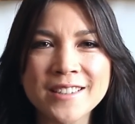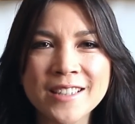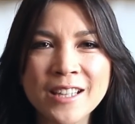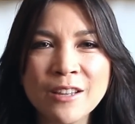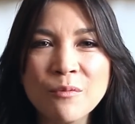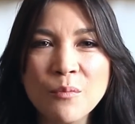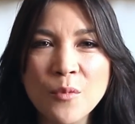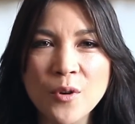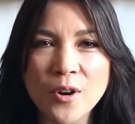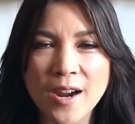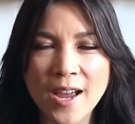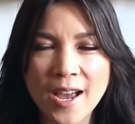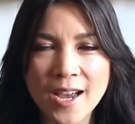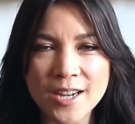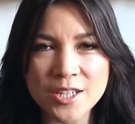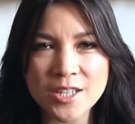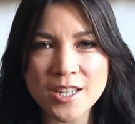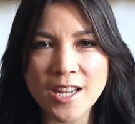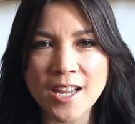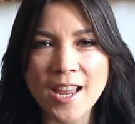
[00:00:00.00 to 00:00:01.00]
Leave more
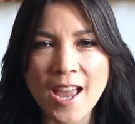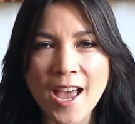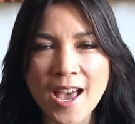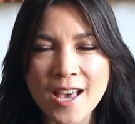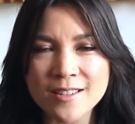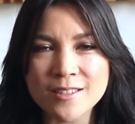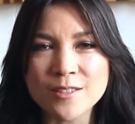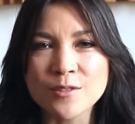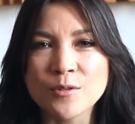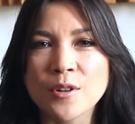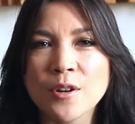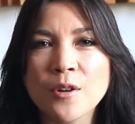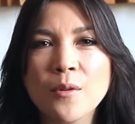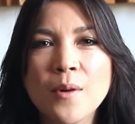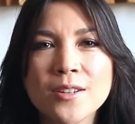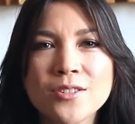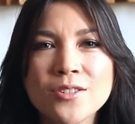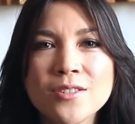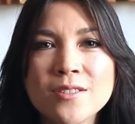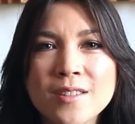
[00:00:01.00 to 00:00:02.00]
hashtag Ask Lauren
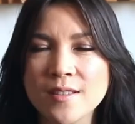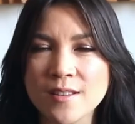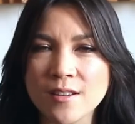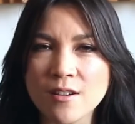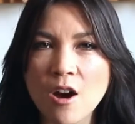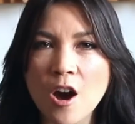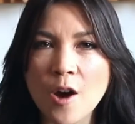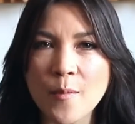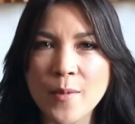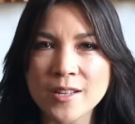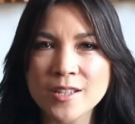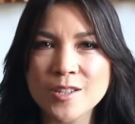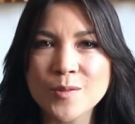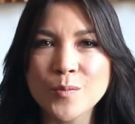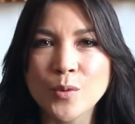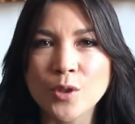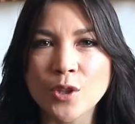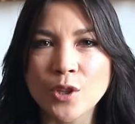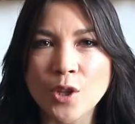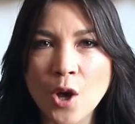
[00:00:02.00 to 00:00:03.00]
questions in the comments
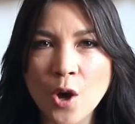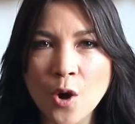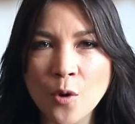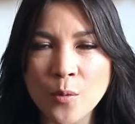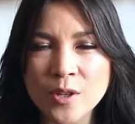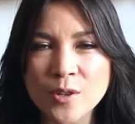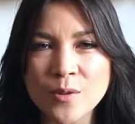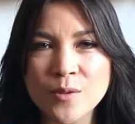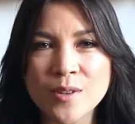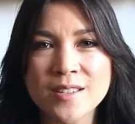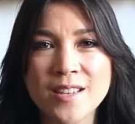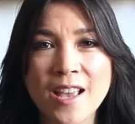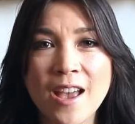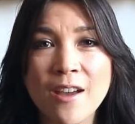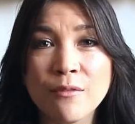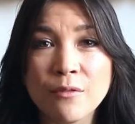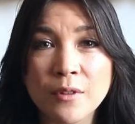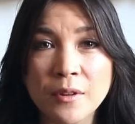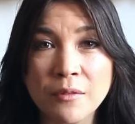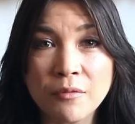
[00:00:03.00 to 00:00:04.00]
below. We do this
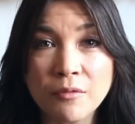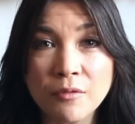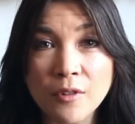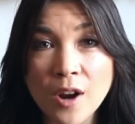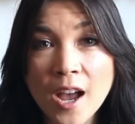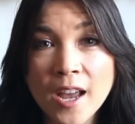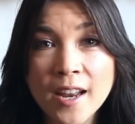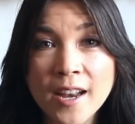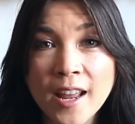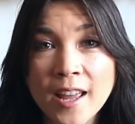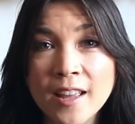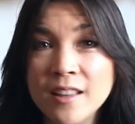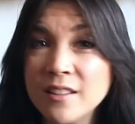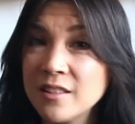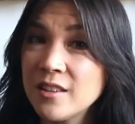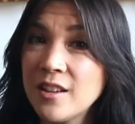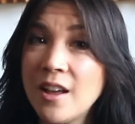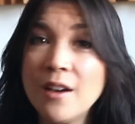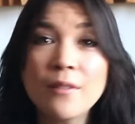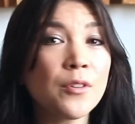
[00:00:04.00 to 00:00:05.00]
every Friday.
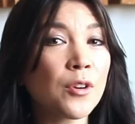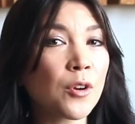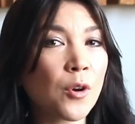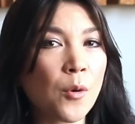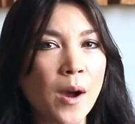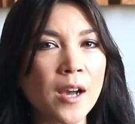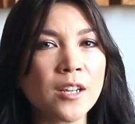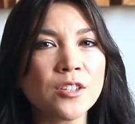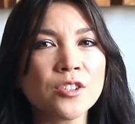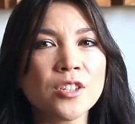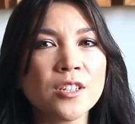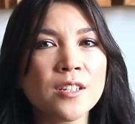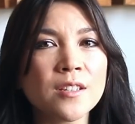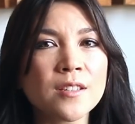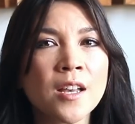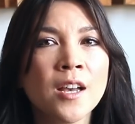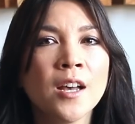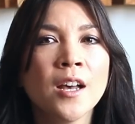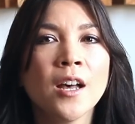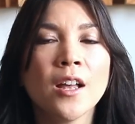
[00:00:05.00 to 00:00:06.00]
Love your
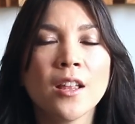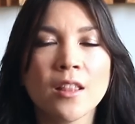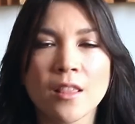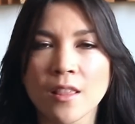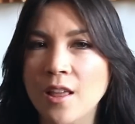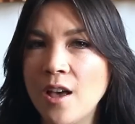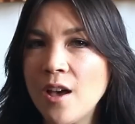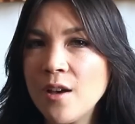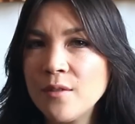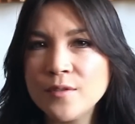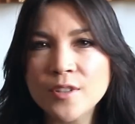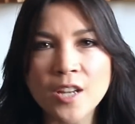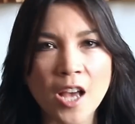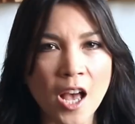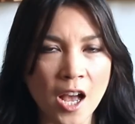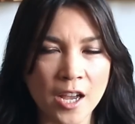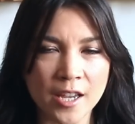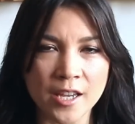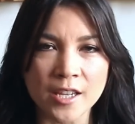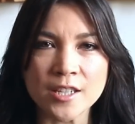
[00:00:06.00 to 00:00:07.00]
questions. Love
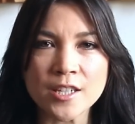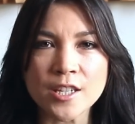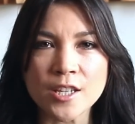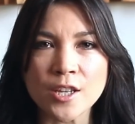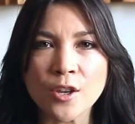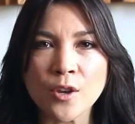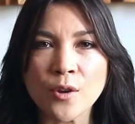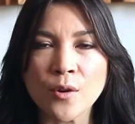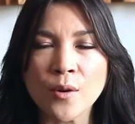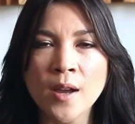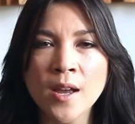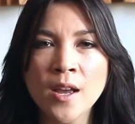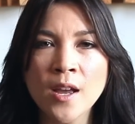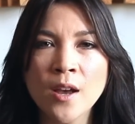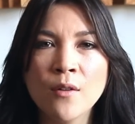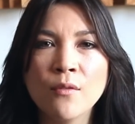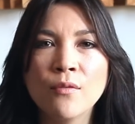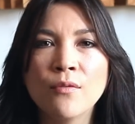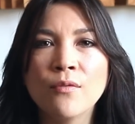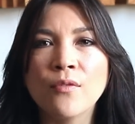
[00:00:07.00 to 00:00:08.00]
talking to you.
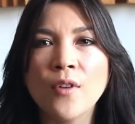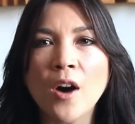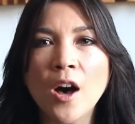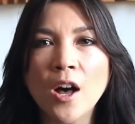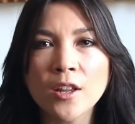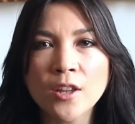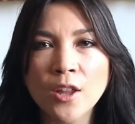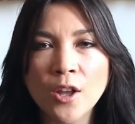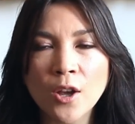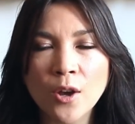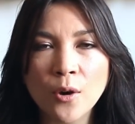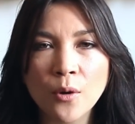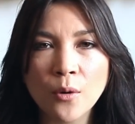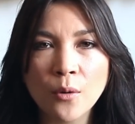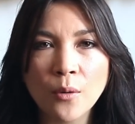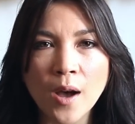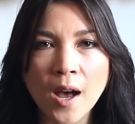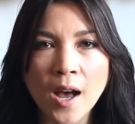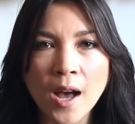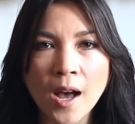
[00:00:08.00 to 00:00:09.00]

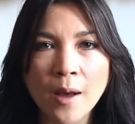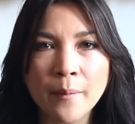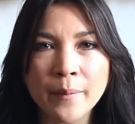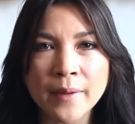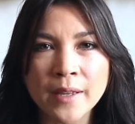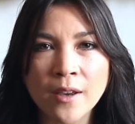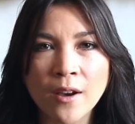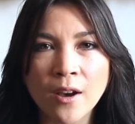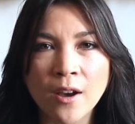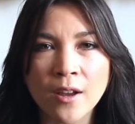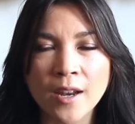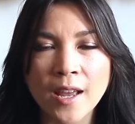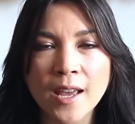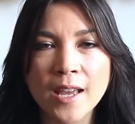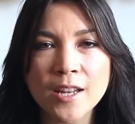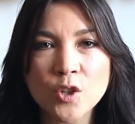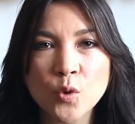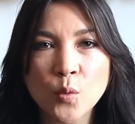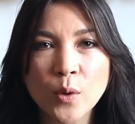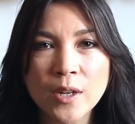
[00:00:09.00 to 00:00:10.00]
Follow me
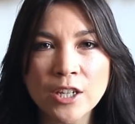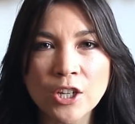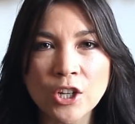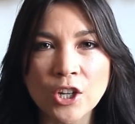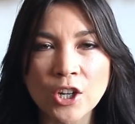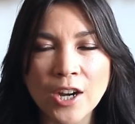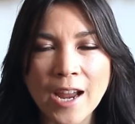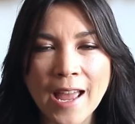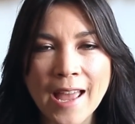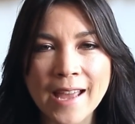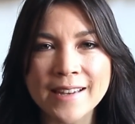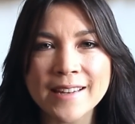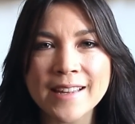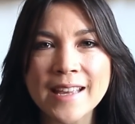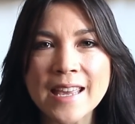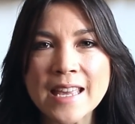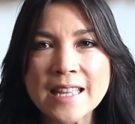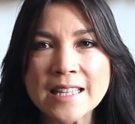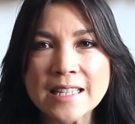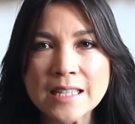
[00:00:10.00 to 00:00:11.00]
on Twitter and
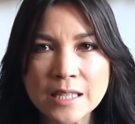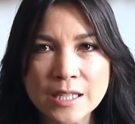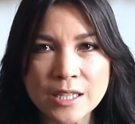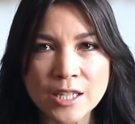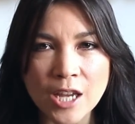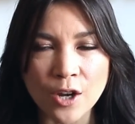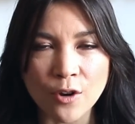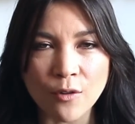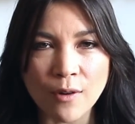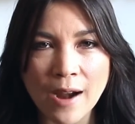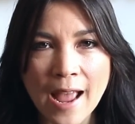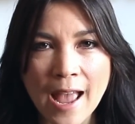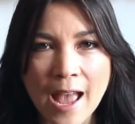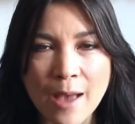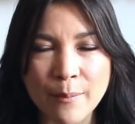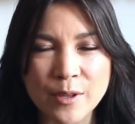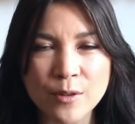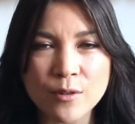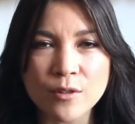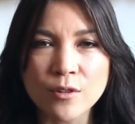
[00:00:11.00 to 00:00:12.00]

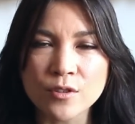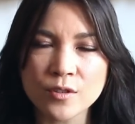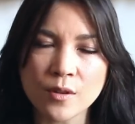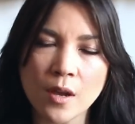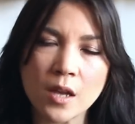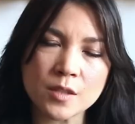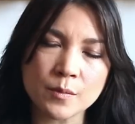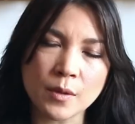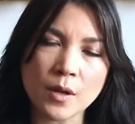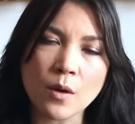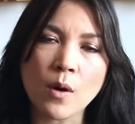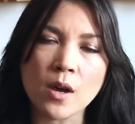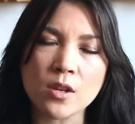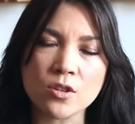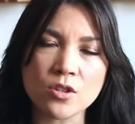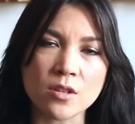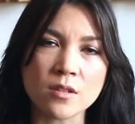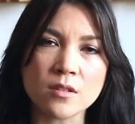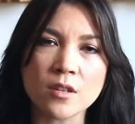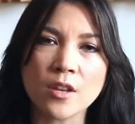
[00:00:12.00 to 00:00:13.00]
Instagram. You can also ask me
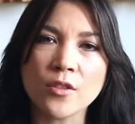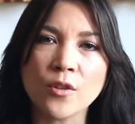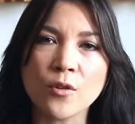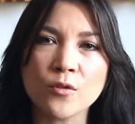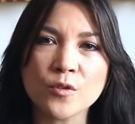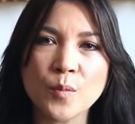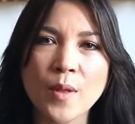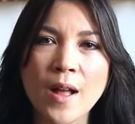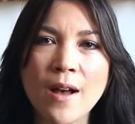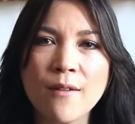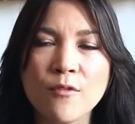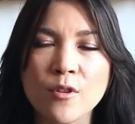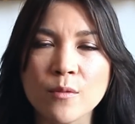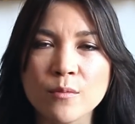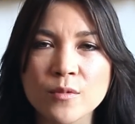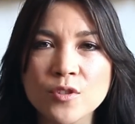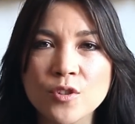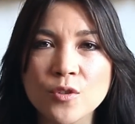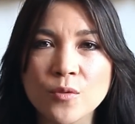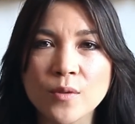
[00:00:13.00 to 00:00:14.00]
questions on those
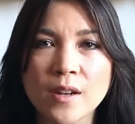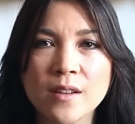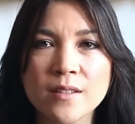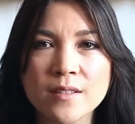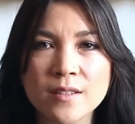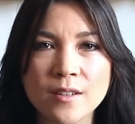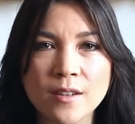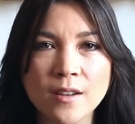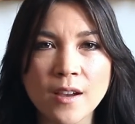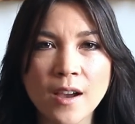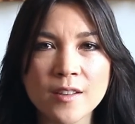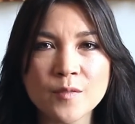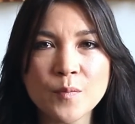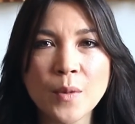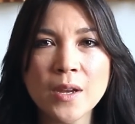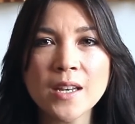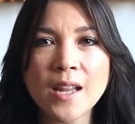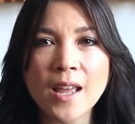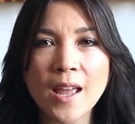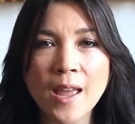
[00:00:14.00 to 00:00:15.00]
platforms too, and I'll see you guys
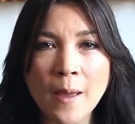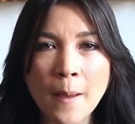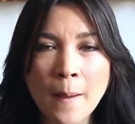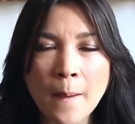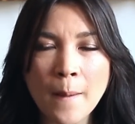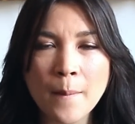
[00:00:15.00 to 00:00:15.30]
Monday.